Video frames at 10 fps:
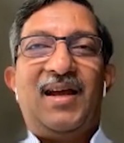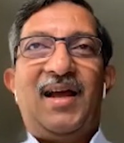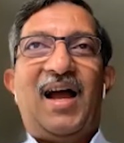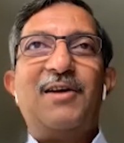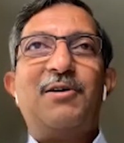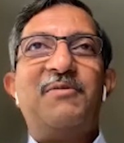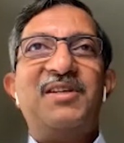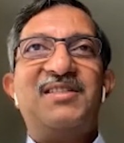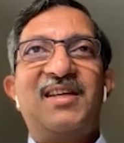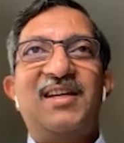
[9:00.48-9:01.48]
I
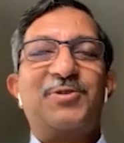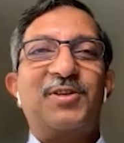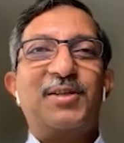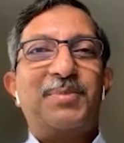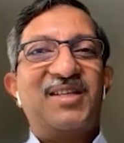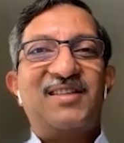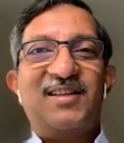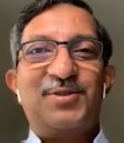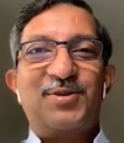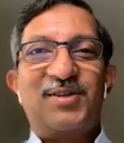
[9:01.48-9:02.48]
always say it's one of the best
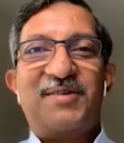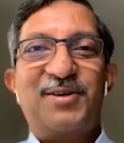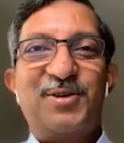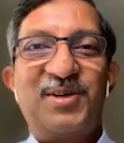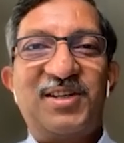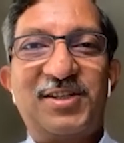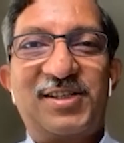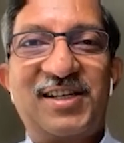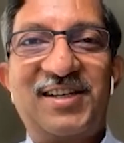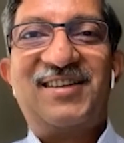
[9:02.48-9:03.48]
things you could ever do in your
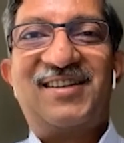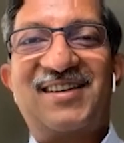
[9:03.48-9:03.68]
career.